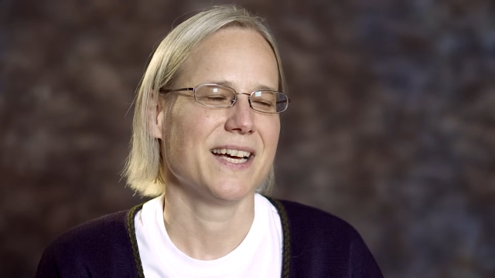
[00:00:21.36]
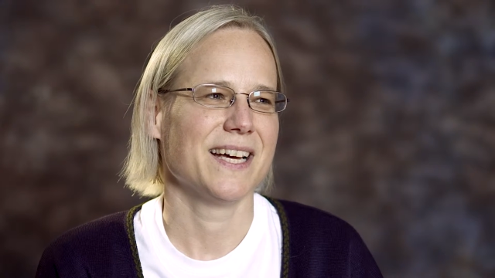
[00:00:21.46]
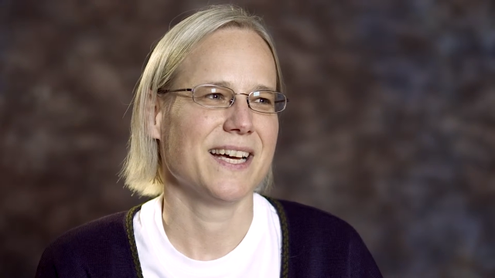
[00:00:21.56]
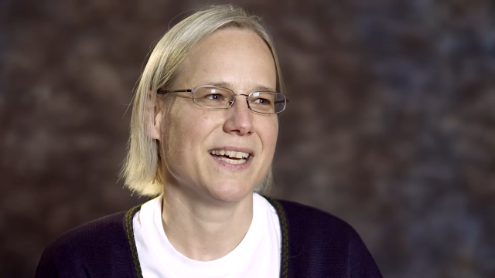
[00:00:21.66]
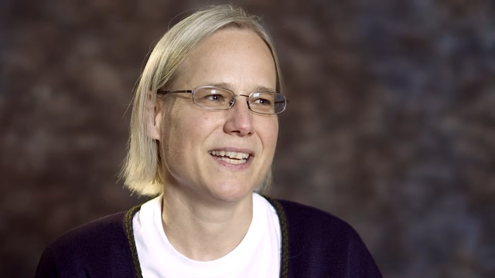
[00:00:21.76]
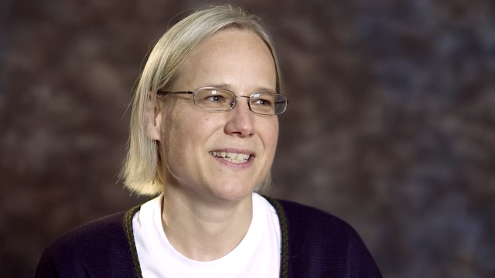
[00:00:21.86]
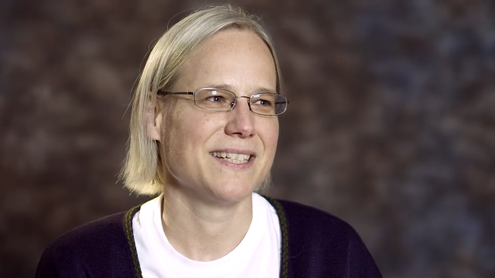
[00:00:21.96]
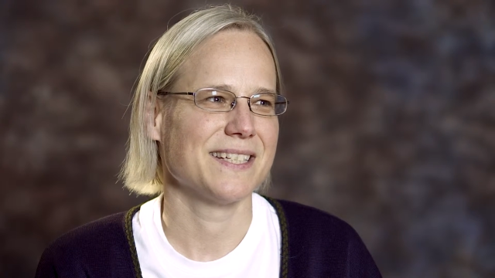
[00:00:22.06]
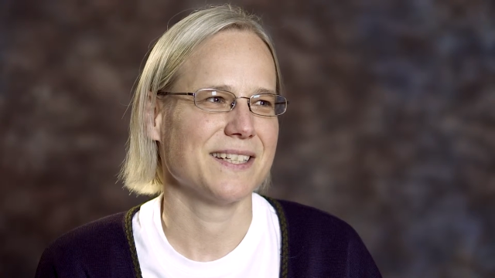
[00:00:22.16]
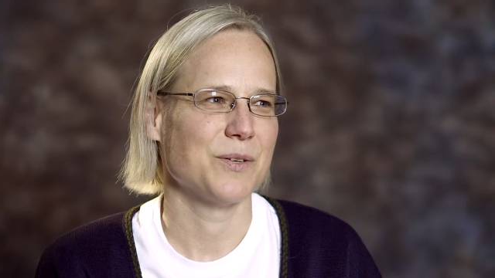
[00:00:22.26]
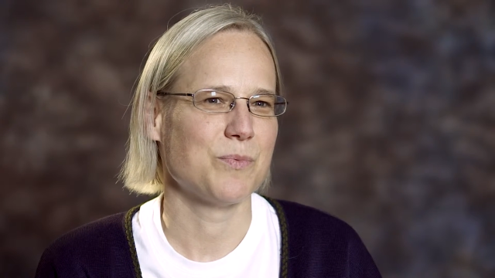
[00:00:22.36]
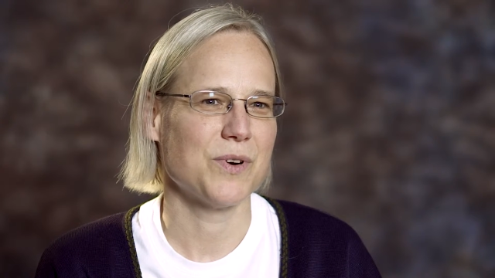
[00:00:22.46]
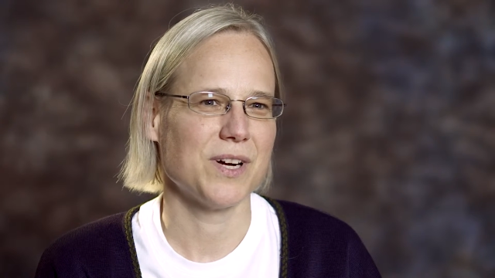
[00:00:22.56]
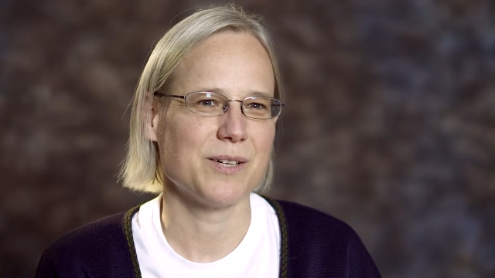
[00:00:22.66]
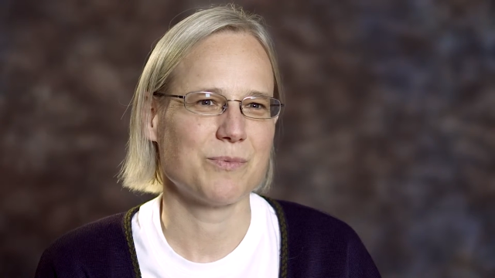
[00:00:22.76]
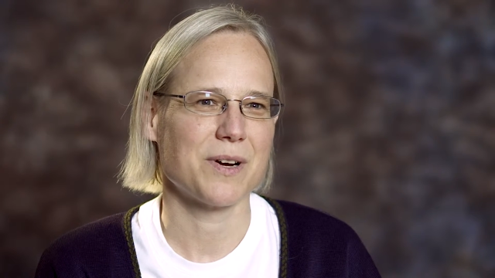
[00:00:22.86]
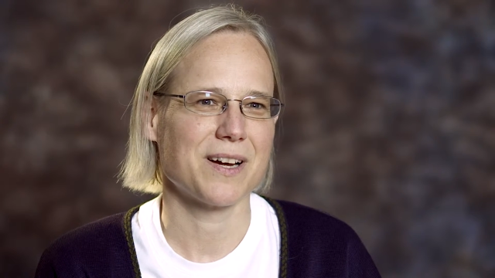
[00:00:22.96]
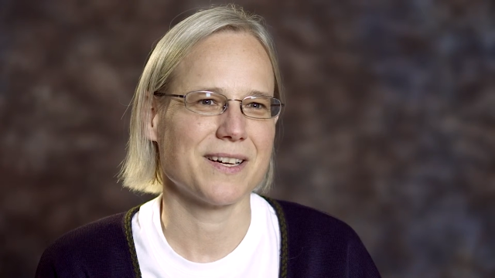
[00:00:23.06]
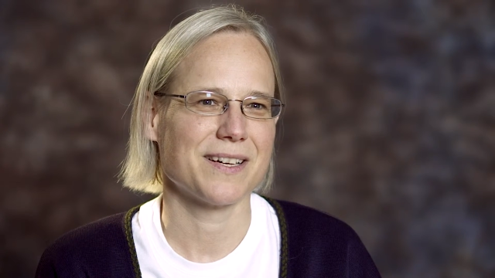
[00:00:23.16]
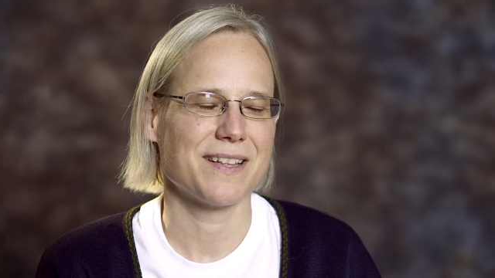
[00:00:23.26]
and a uh, world
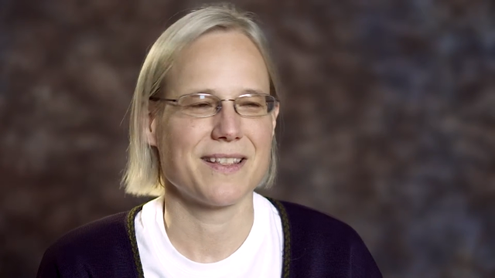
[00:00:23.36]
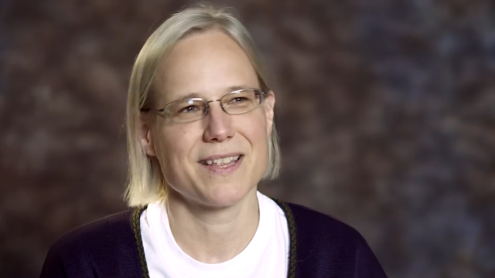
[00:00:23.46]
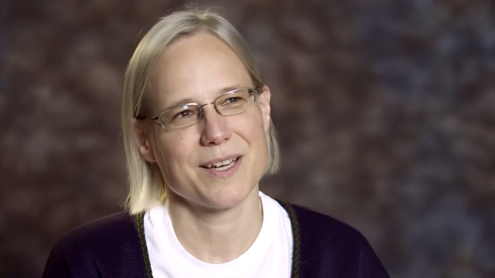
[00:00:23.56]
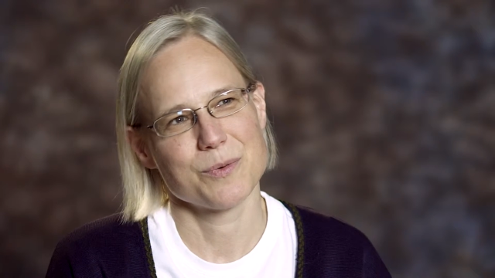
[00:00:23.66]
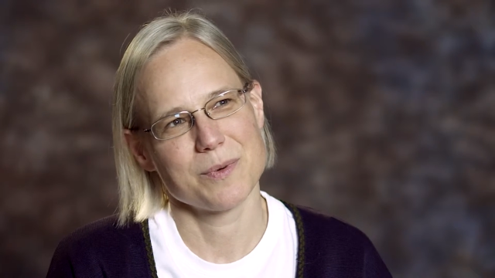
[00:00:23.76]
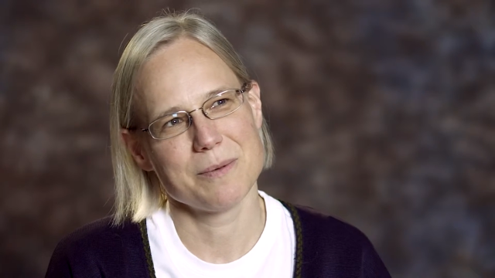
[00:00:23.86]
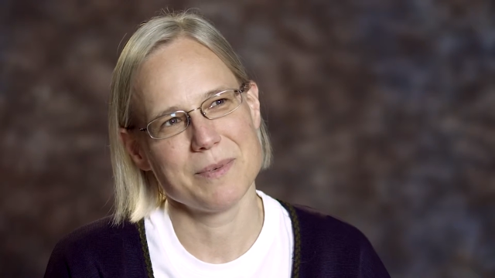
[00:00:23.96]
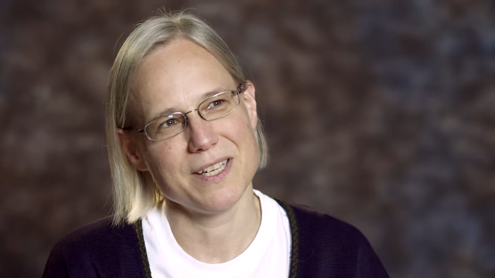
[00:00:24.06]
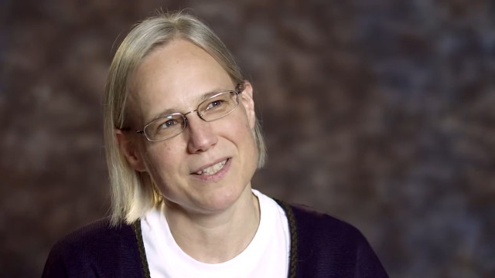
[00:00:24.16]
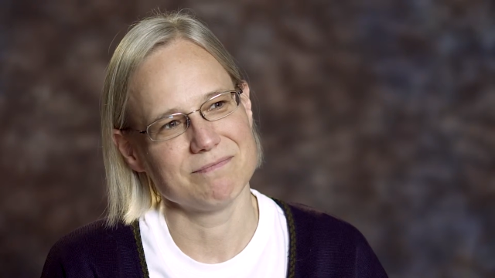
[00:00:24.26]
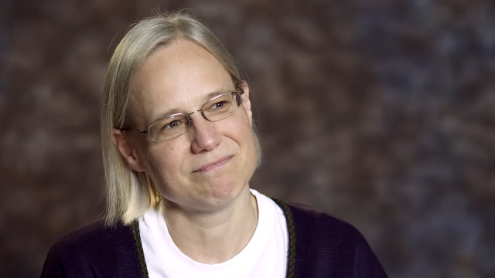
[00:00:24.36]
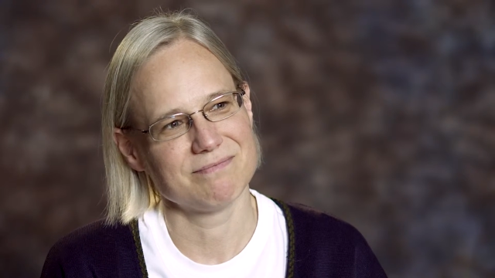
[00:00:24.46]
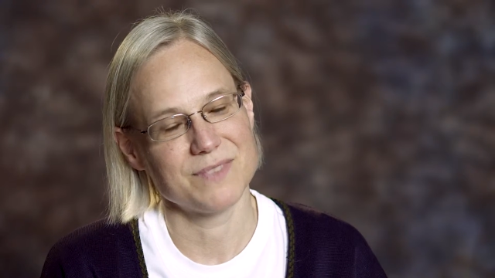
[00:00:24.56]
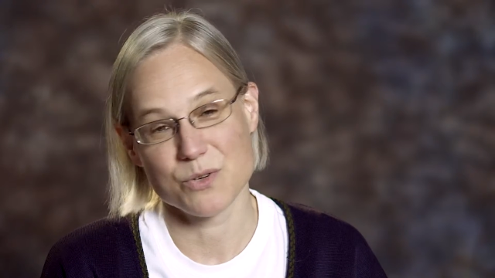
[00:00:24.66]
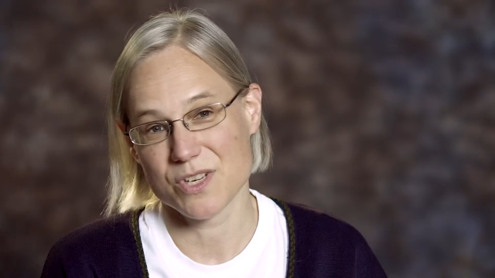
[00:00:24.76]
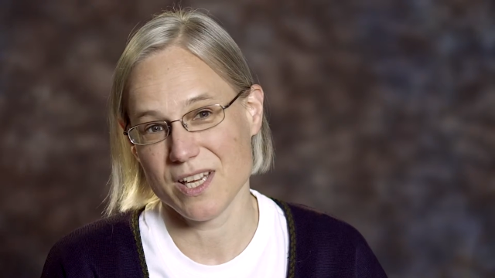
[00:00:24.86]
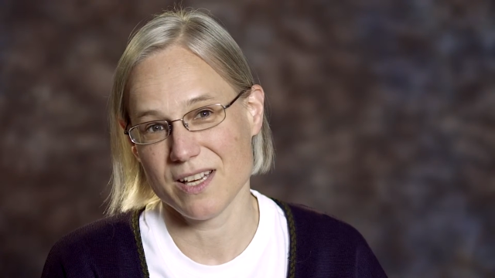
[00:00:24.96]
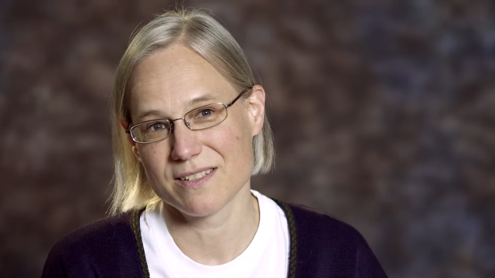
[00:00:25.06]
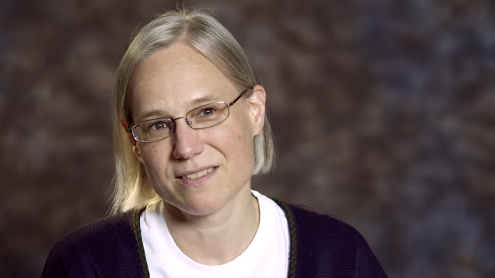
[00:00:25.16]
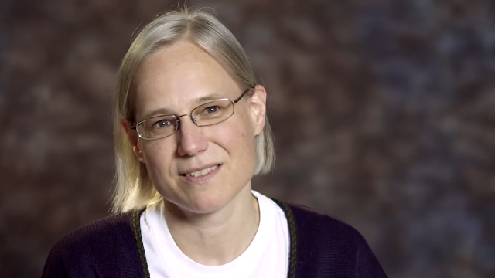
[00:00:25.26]
where there will be no
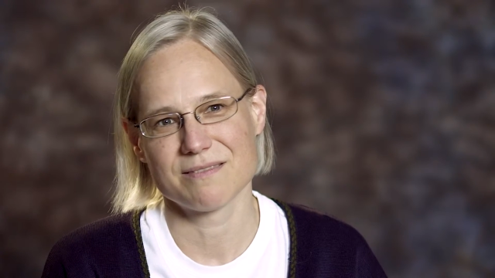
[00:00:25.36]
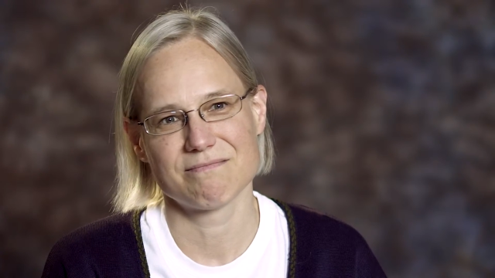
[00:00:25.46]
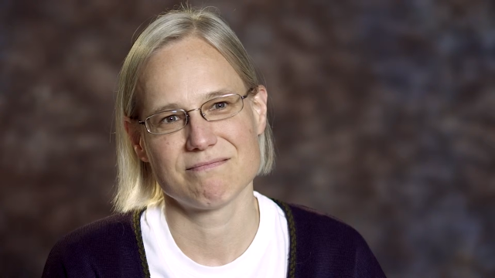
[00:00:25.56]
tears,